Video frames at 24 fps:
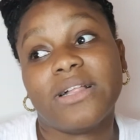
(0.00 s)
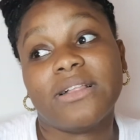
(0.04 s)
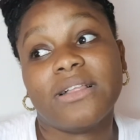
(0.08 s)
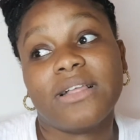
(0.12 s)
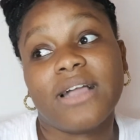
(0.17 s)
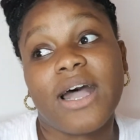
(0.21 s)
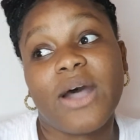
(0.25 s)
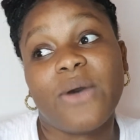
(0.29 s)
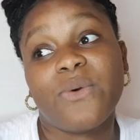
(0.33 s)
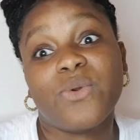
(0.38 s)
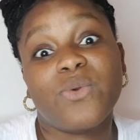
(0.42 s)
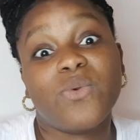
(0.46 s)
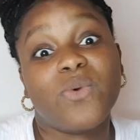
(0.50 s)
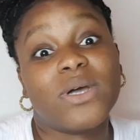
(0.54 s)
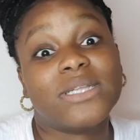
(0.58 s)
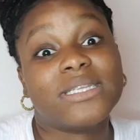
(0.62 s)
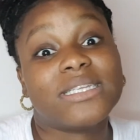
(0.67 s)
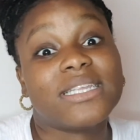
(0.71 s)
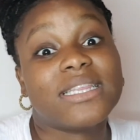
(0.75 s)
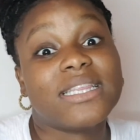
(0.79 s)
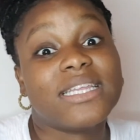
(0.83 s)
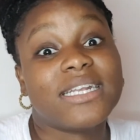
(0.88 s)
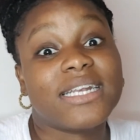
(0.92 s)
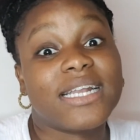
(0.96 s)
I would want
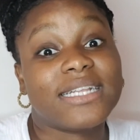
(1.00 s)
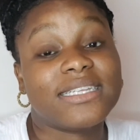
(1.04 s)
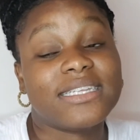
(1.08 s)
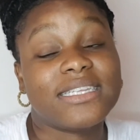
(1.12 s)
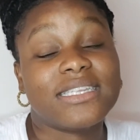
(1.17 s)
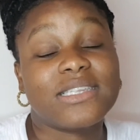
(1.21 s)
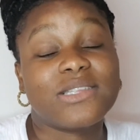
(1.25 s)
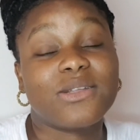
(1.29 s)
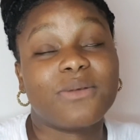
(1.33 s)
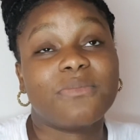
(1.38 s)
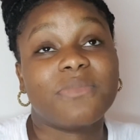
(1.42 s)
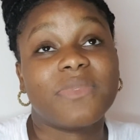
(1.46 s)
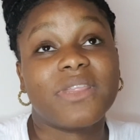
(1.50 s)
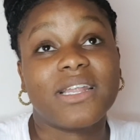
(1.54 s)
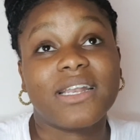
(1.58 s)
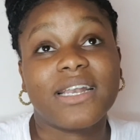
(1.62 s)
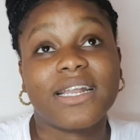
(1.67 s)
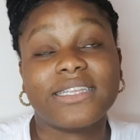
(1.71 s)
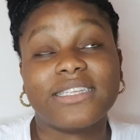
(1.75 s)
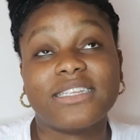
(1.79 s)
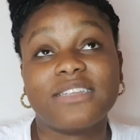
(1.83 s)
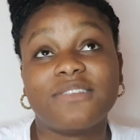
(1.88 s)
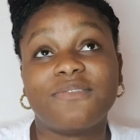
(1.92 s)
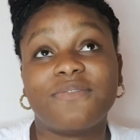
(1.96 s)
to think that is something
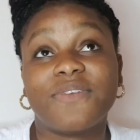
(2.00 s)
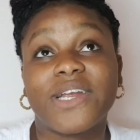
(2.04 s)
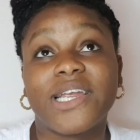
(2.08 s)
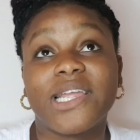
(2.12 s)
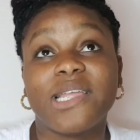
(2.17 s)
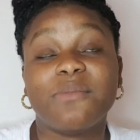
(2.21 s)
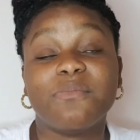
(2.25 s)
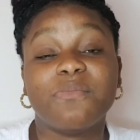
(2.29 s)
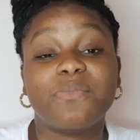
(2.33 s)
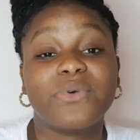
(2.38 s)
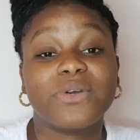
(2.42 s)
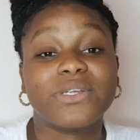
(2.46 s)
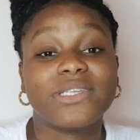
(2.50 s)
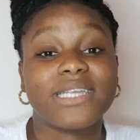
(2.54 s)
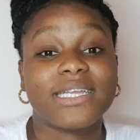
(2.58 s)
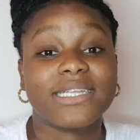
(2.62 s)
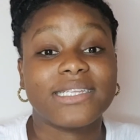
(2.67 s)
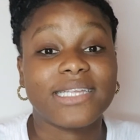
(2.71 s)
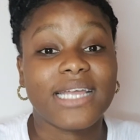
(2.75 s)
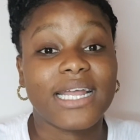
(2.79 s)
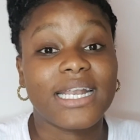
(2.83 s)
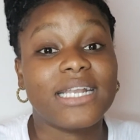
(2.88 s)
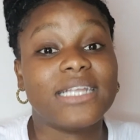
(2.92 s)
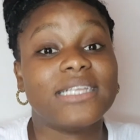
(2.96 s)
that is very important
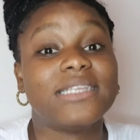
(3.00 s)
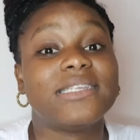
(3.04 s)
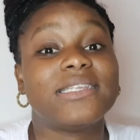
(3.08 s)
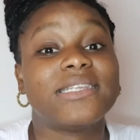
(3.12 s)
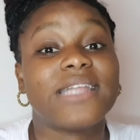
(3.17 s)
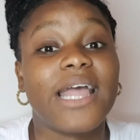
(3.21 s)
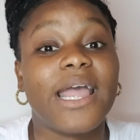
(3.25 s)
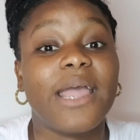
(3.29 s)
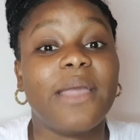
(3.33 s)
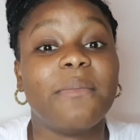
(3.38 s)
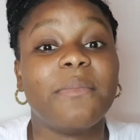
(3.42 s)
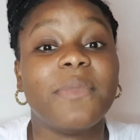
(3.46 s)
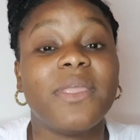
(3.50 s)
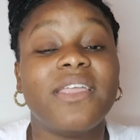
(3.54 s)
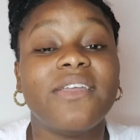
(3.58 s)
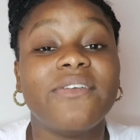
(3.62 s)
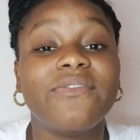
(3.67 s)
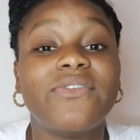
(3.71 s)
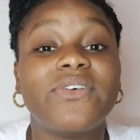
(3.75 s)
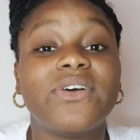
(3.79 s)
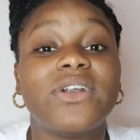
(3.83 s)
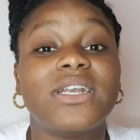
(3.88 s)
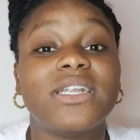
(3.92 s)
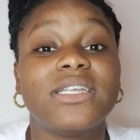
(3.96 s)
at this time,
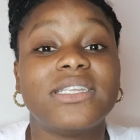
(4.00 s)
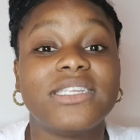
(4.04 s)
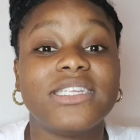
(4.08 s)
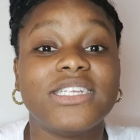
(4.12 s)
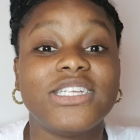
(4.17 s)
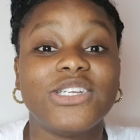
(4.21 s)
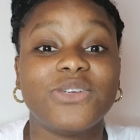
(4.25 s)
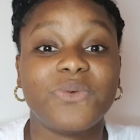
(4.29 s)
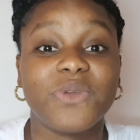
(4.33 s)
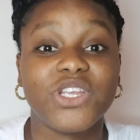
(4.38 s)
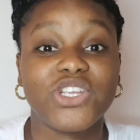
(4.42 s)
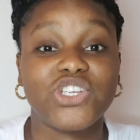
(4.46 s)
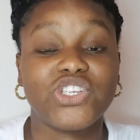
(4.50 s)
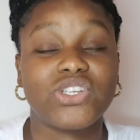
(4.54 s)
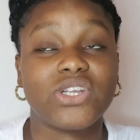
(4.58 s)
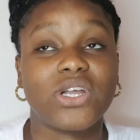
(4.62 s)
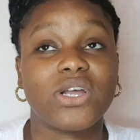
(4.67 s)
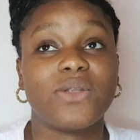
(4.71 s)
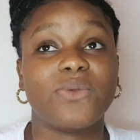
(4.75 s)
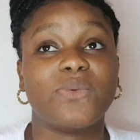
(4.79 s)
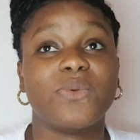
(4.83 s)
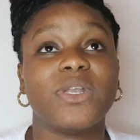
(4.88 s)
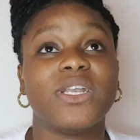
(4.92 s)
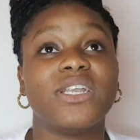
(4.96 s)
given the situation
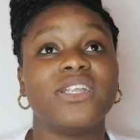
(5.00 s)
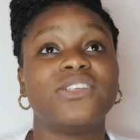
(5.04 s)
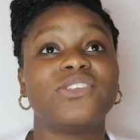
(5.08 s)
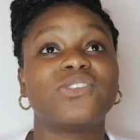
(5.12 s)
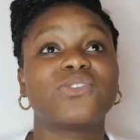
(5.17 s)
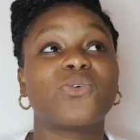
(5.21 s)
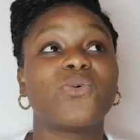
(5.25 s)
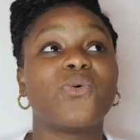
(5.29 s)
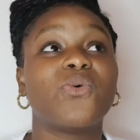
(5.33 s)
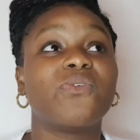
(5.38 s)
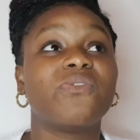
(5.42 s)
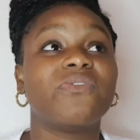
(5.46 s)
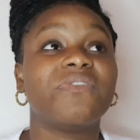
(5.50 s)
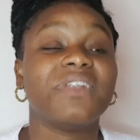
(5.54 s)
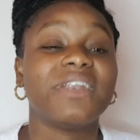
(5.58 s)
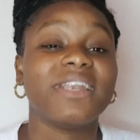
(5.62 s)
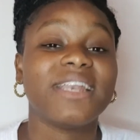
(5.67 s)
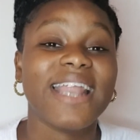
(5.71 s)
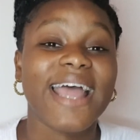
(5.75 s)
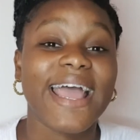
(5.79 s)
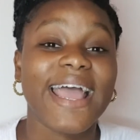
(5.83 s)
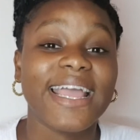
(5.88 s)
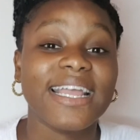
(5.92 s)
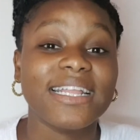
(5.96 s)
with this
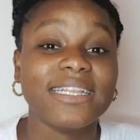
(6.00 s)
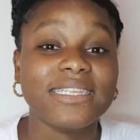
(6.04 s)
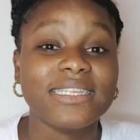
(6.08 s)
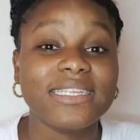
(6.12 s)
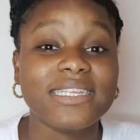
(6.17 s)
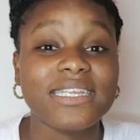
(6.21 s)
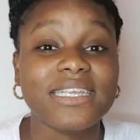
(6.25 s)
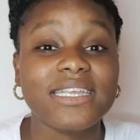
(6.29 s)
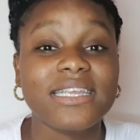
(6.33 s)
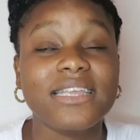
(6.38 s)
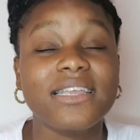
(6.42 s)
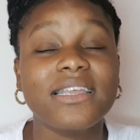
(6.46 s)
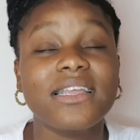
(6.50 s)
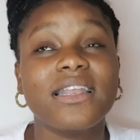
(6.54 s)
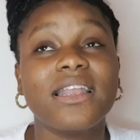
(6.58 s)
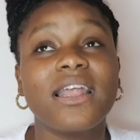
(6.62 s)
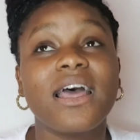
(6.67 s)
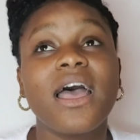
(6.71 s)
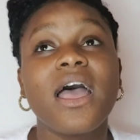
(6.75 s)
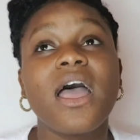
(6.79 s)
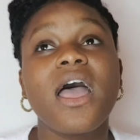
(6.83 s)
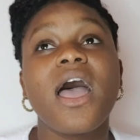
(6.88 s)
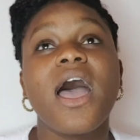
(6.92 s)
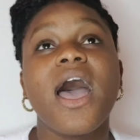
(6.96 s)
COVID-19
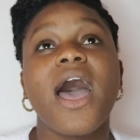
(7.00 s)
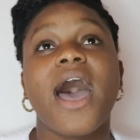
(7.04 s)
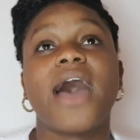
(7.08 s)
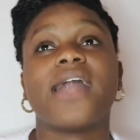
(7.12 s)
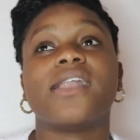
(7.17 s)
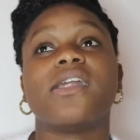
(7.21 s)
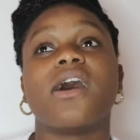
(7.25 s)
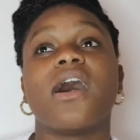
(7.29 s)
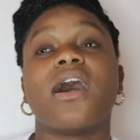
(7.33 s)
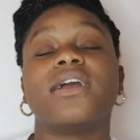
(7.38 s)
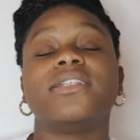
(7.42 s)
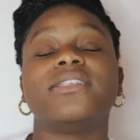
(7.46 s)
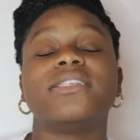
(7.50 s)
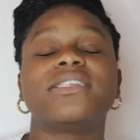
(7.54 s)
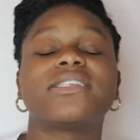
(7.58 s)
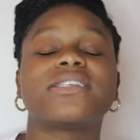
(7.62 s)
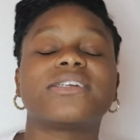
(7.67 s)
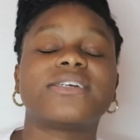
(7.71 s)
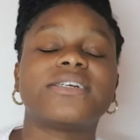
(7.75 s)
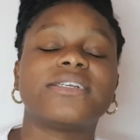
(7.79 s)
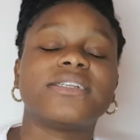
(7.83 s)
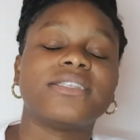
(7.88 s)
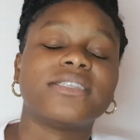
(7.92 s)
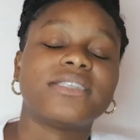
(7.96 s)
and the
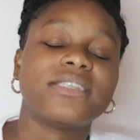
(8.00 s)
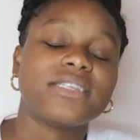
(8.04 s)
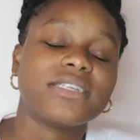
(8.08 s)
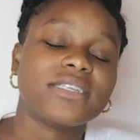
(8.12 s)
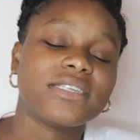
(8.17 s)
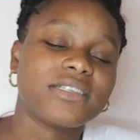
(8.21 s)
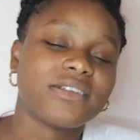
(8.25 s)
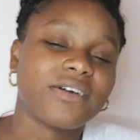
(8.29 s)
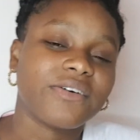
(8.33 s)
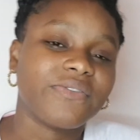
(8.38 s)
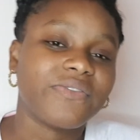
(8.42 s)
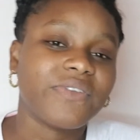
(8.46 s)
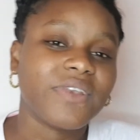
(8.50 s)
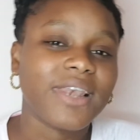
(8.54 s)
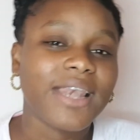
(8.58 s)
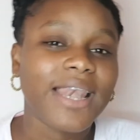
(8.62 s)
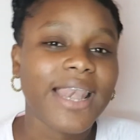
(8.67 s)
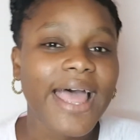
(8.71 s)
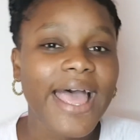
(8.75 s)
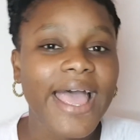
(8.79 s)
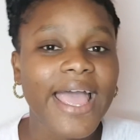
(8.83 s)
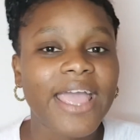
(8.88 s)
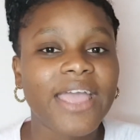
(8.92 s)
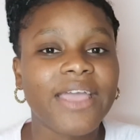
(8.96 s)
uncertainties of
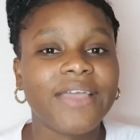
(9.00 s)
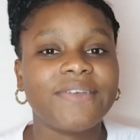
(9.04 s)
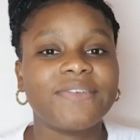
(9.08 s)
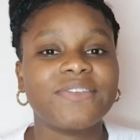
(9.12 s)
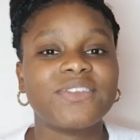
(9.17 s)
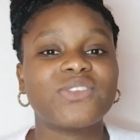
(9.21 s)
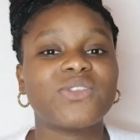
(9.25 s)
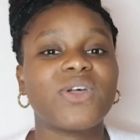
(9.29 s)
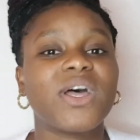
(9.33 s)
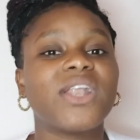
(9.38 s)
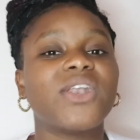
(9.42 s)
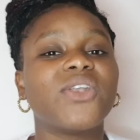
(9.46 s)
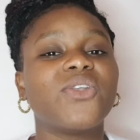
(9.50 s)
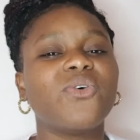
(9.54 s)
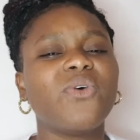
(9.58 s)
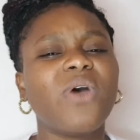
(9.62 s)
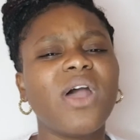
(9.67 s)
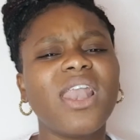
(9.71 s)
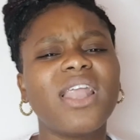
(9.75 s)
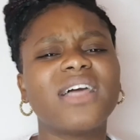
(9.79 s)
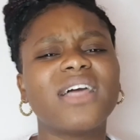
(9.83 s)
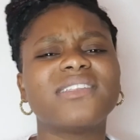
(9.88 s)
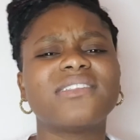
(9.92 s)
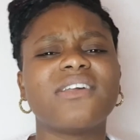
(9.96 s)
life. So I know a
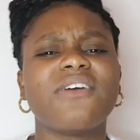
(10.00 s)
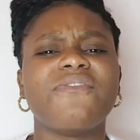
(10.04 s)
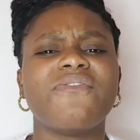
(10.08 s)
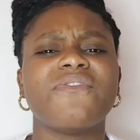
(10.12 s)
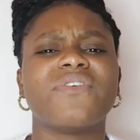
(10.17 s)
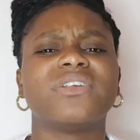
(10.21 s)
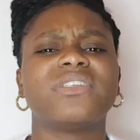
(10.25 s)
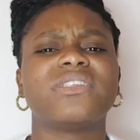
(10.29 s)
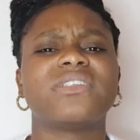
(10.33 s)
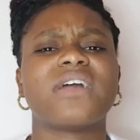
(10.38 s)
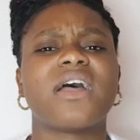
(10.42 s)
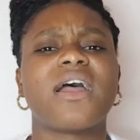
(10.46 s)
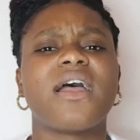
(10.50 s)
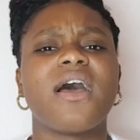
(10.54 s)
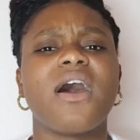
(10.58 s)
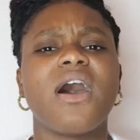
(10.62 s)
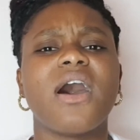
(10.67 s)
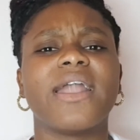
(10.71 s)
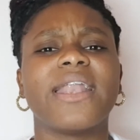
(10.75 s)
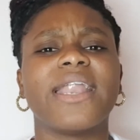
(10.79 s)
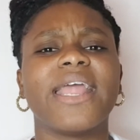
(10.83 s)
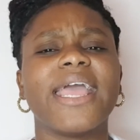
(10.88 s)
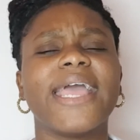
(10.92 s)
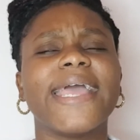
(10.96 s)
lot of us are
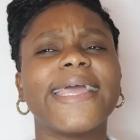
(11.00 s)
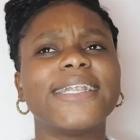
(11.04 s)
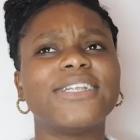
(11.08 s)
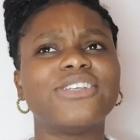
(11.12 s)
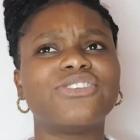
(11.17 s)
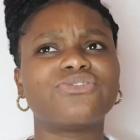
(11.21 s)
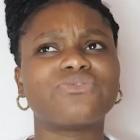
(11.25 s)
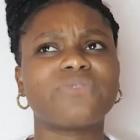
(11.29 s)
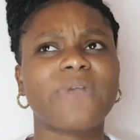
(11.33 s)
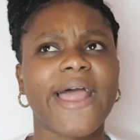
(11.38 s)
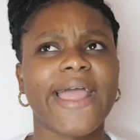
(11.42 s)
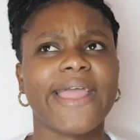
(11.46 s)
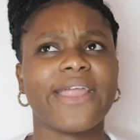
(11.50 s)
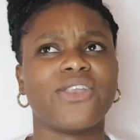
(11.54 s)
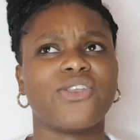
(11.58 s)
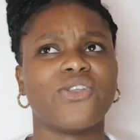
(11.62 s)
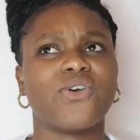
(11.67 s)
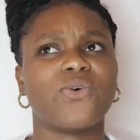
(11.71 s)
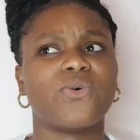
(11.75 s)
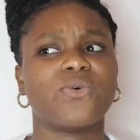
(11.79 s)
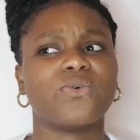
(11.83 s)
on edge right now.